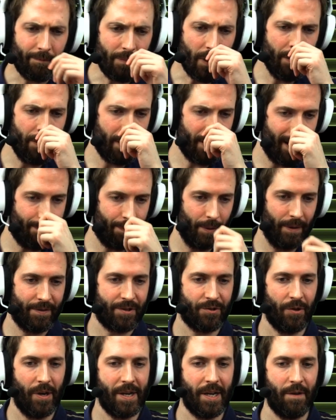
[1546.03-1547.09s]
They're capable of
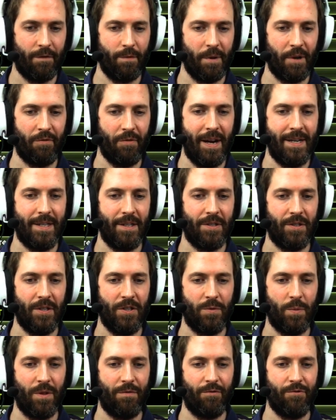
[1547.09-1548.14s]
striking from a great
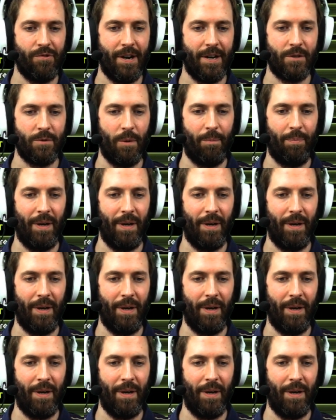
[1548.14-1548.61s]
distance with retractable